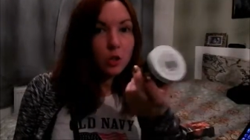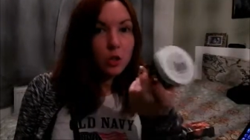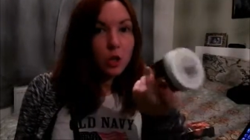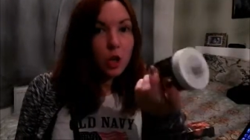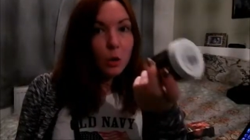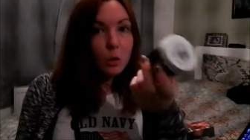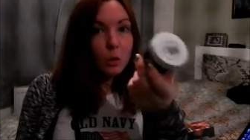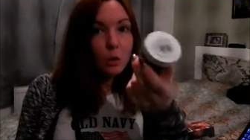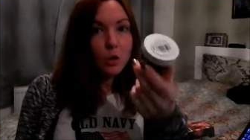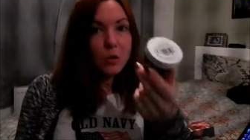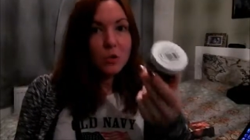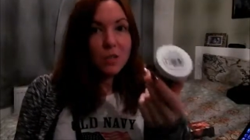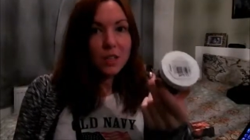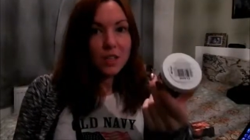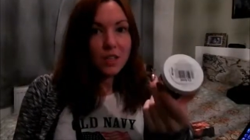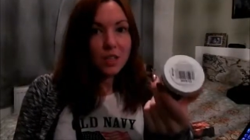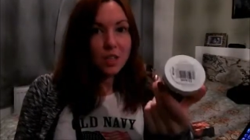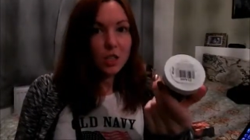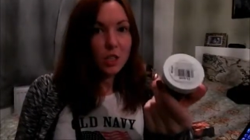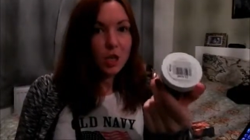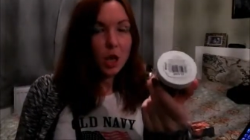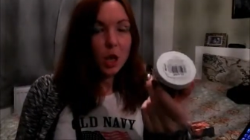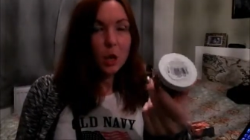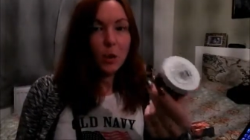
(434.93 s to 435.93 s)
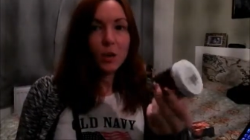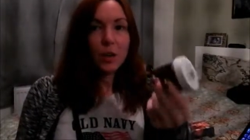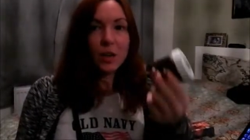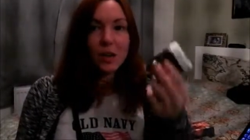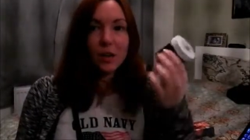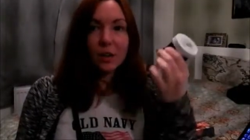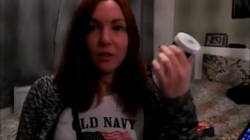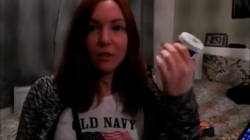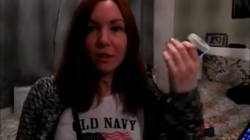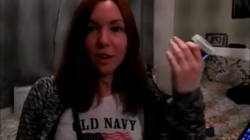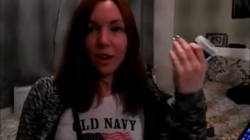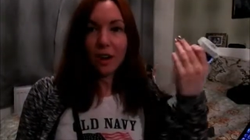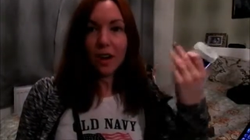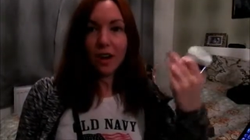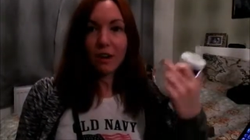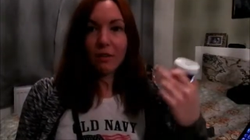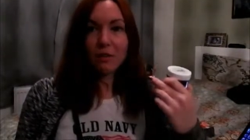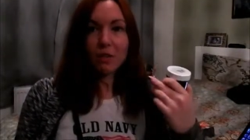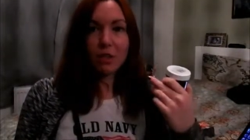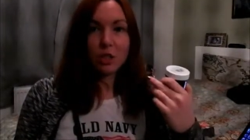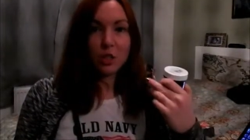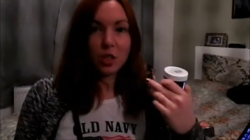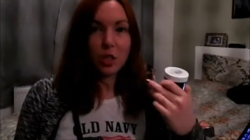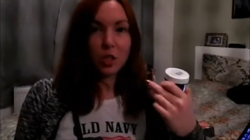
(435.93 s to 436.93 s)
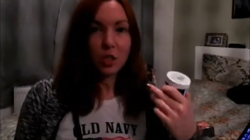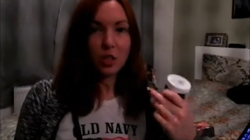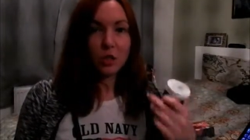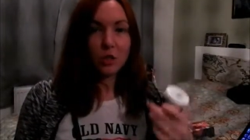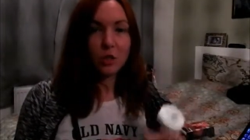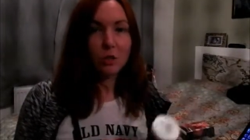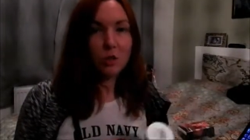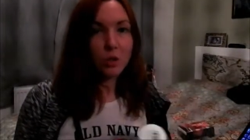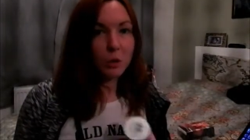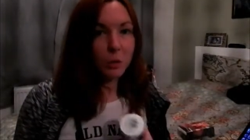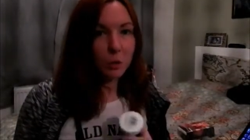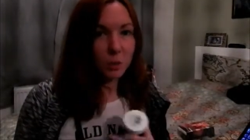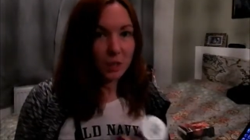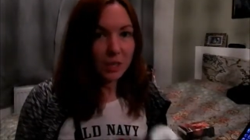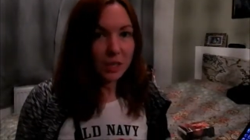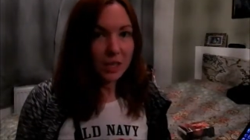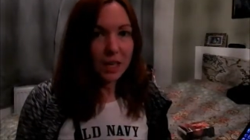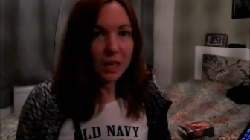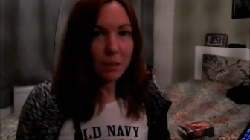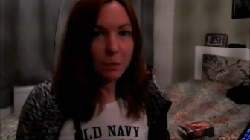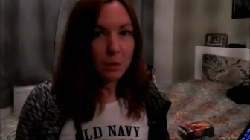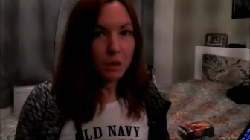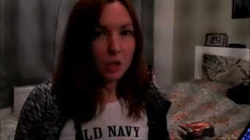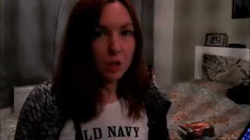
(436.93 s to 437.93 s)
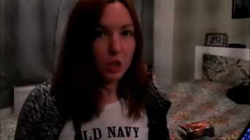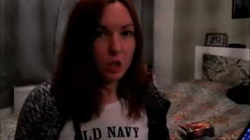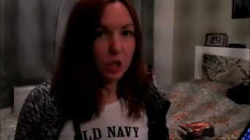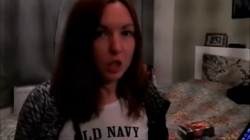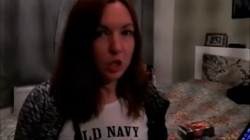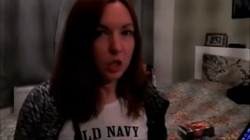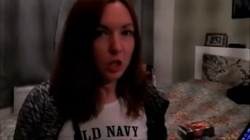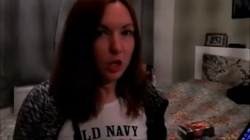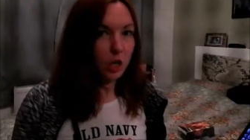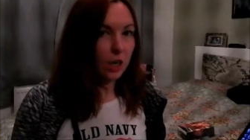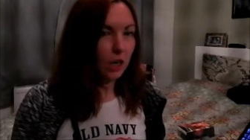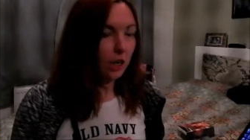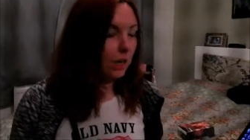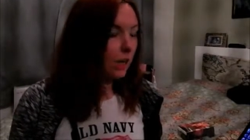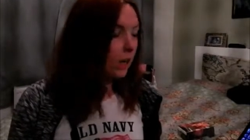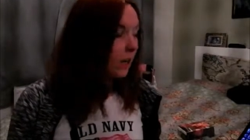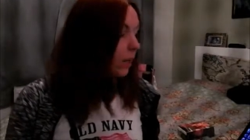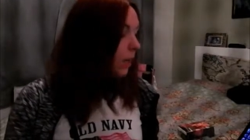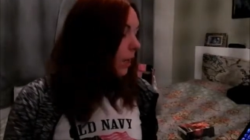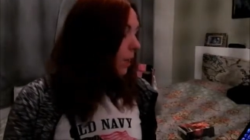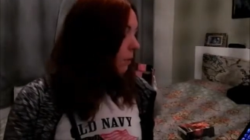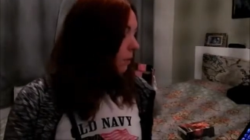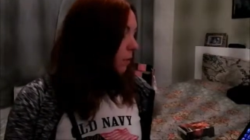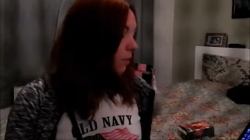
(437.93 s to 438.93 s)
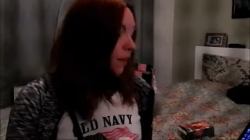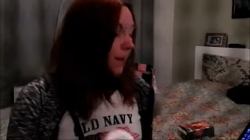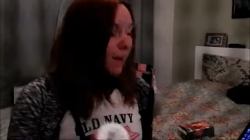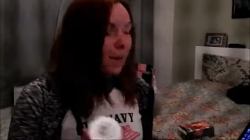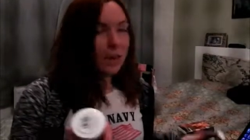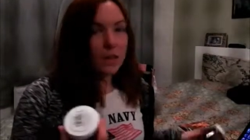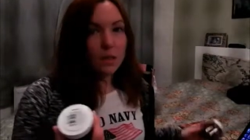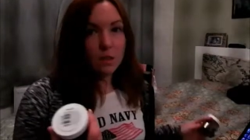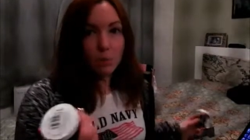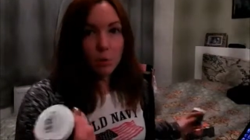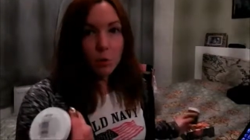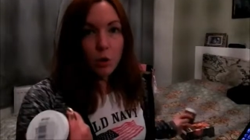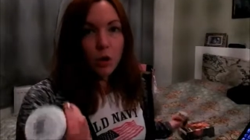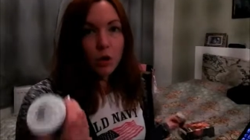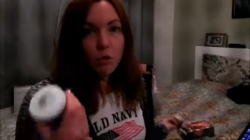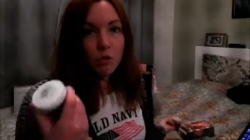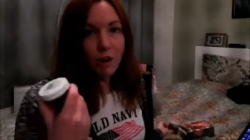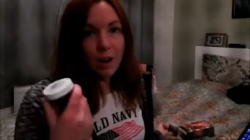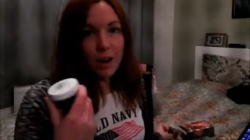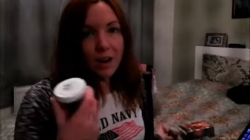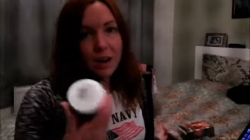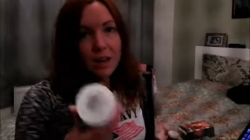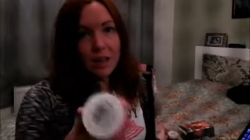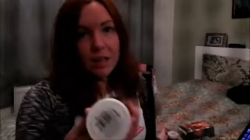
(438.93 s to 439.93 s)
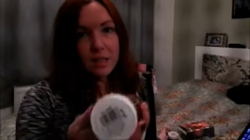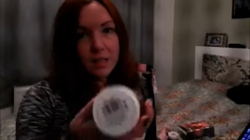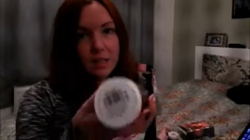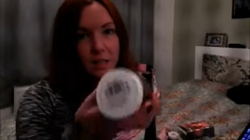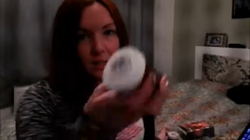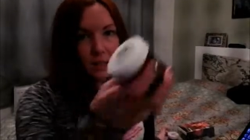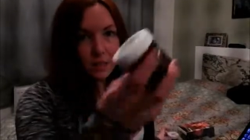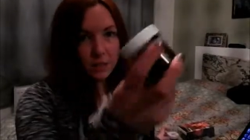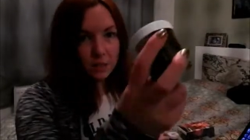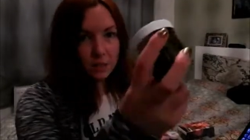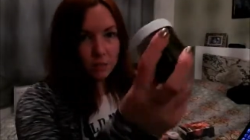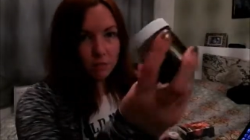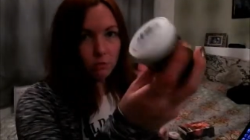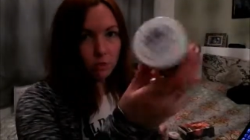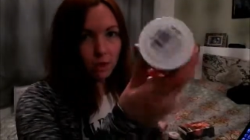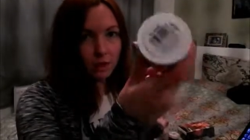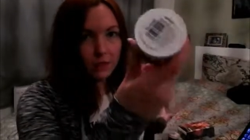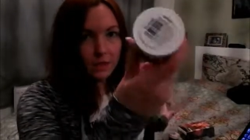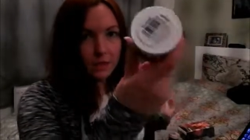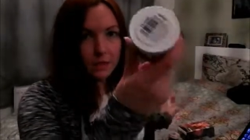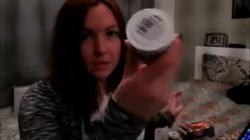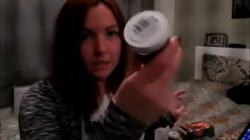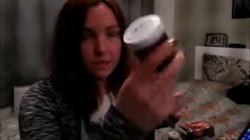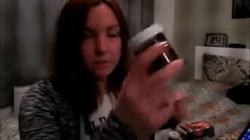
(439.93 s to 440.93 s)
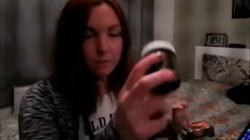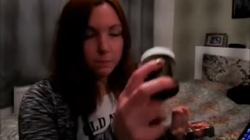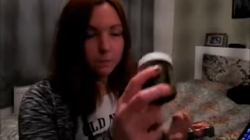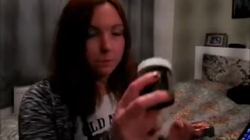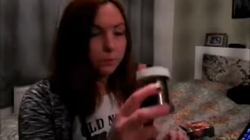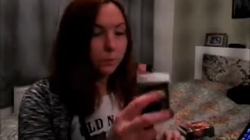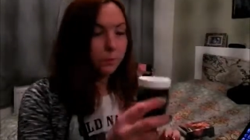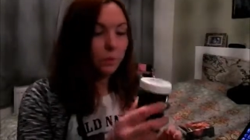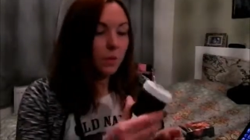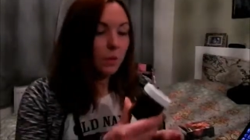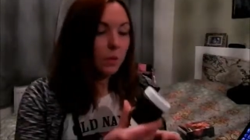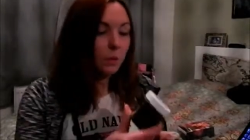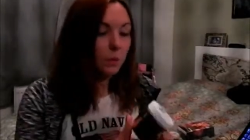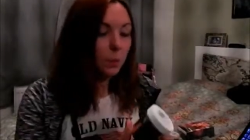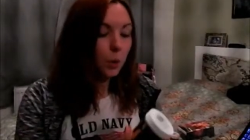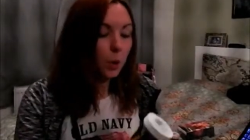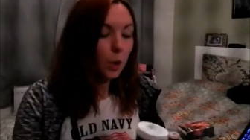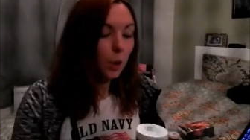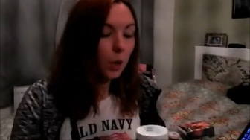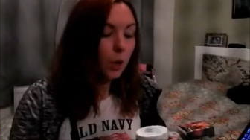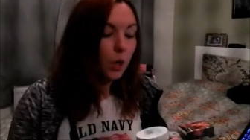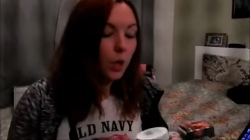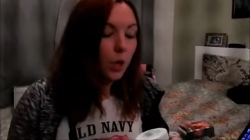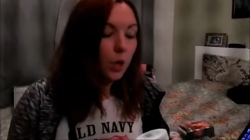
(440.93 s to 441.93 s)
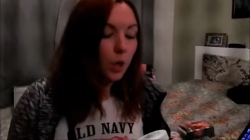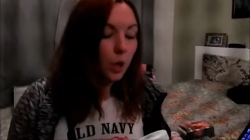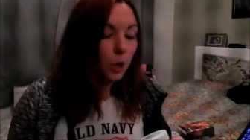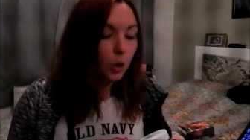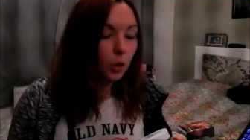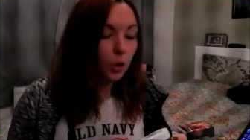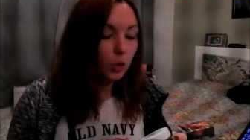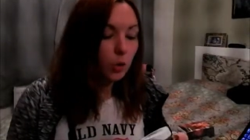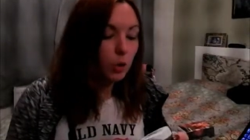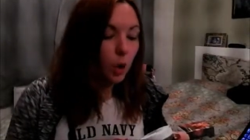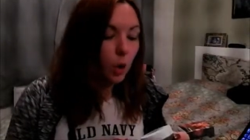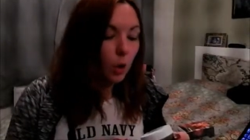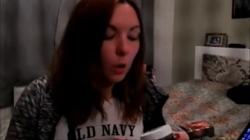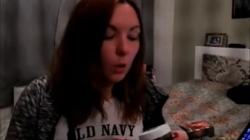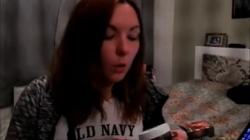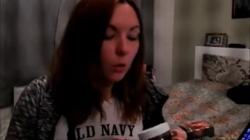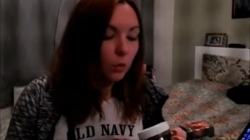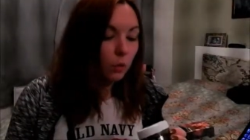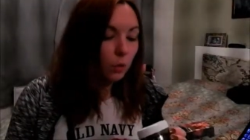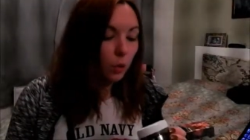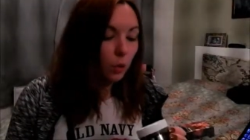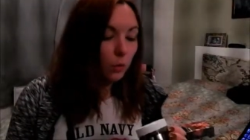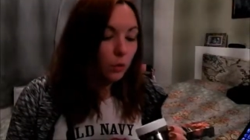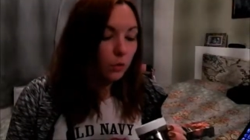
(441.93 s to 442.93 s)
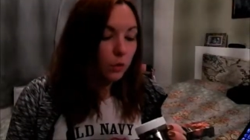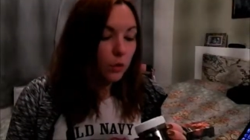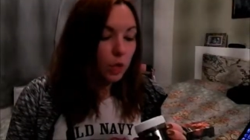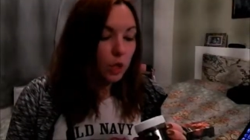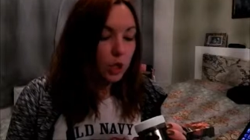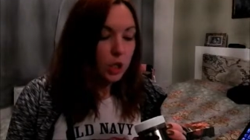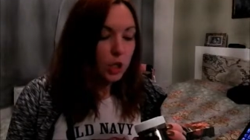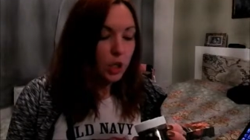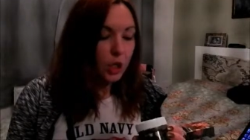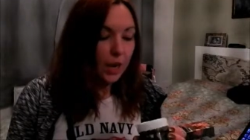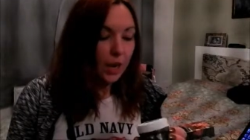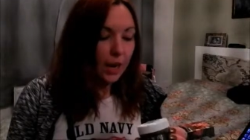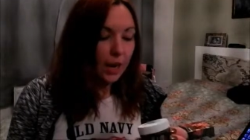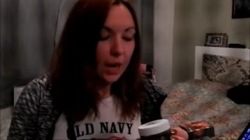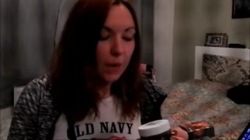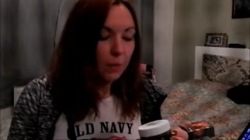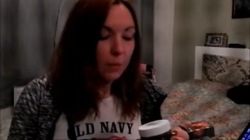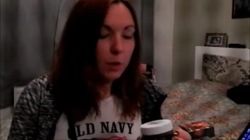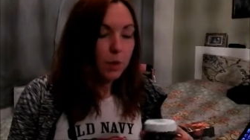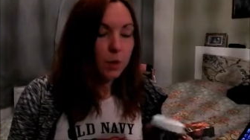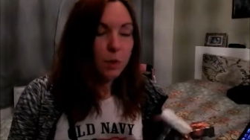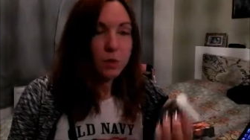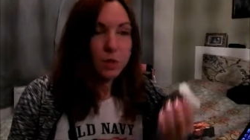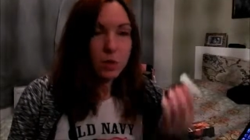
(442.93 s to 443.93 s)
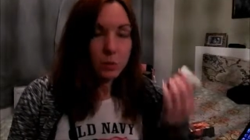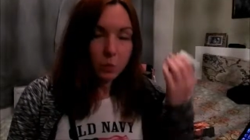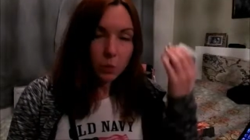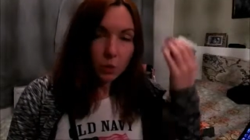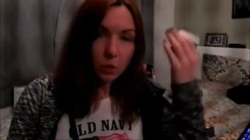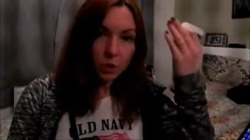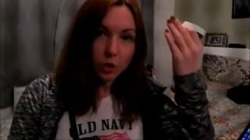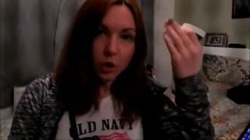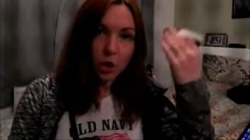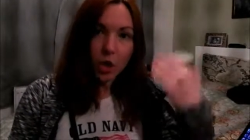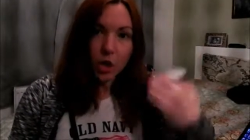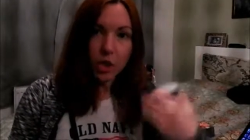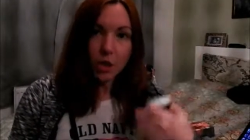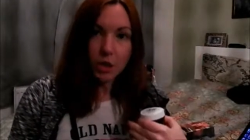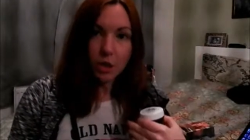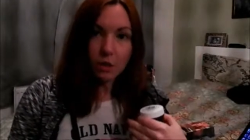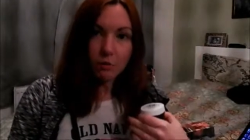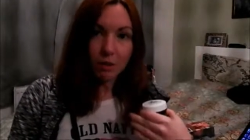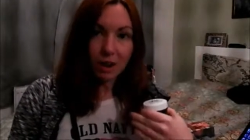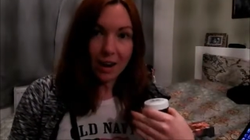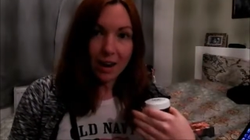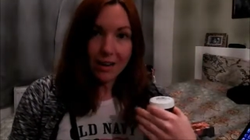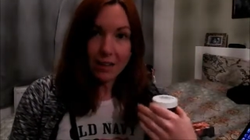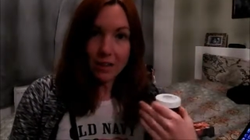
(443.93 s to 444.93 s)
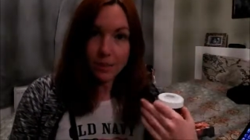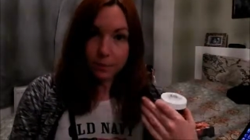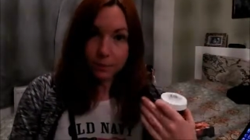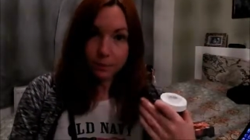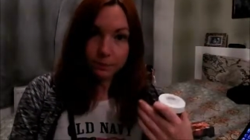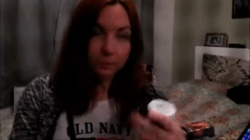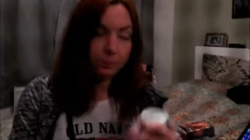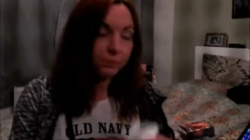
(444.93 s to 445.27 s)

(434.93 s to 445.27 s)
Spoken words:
don't use it as a toner if your hair is ginger and you want to keep it ginger. If your hair is bright red, then that's great, but not for ginger hair, because it will turn it red.